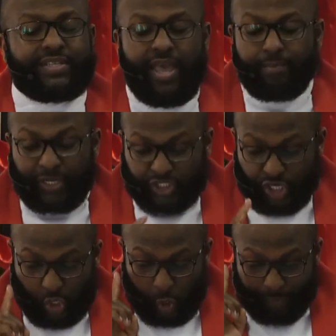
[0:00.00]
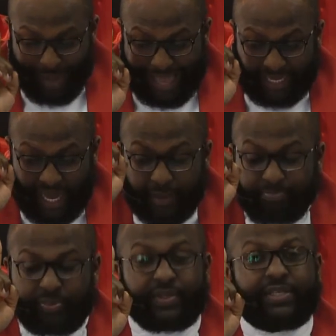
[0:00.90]
but to go back
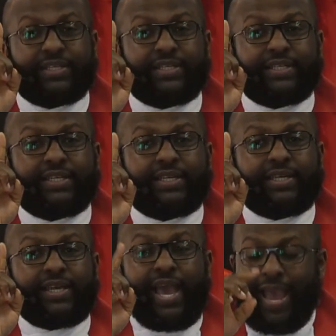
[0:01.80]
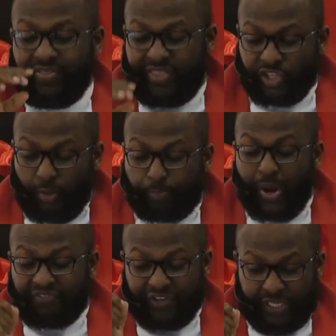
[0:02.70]
up. And then the
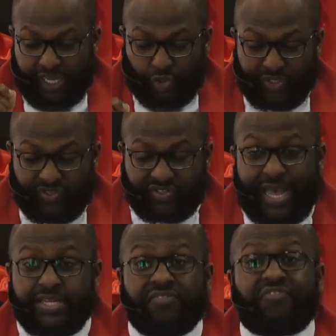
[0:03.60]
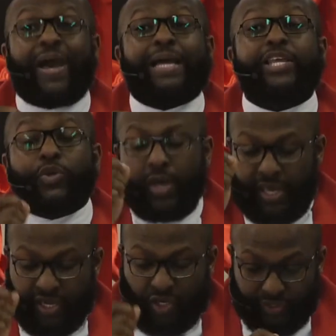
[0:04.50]
profit increases and the value
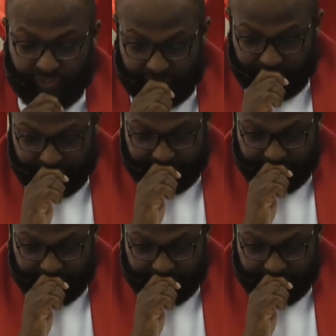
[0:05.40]
increases.